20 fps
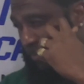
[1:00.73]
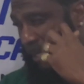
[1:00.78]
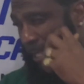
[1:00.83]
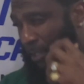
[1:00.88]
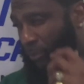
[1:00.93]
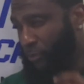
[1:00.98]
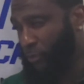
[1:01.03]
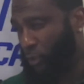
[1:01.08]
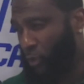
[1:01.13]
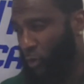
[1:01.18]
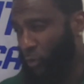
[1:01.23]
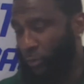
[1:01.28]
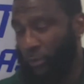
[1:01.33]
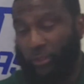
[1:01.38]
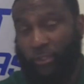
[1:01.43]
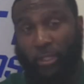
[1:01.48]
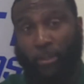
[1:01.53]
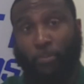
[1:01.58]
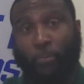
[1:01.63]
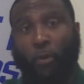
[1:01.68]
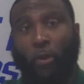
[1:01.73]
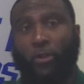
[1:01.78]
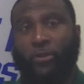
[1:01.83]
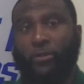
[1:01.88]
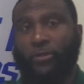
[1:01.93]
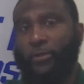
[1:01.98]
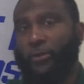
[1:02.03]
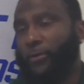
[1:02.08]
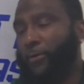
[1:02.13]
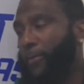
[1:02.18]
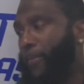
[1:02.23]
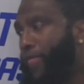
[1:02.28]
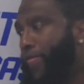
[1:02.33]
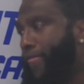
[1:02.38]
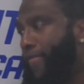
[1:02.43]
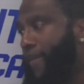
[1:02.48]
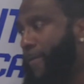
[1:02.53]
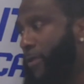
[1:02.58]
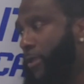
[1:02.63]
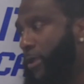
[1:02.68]
household with their partner,
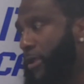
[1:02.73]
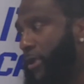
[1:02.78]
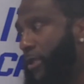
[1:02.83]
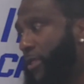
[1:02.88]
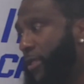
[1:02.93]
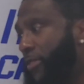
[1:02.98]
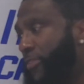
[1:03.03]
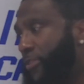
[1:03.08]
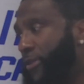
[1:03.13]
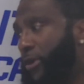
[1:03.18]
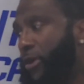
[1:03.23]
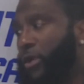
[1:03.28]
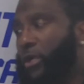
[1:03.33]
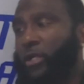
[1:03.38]
they're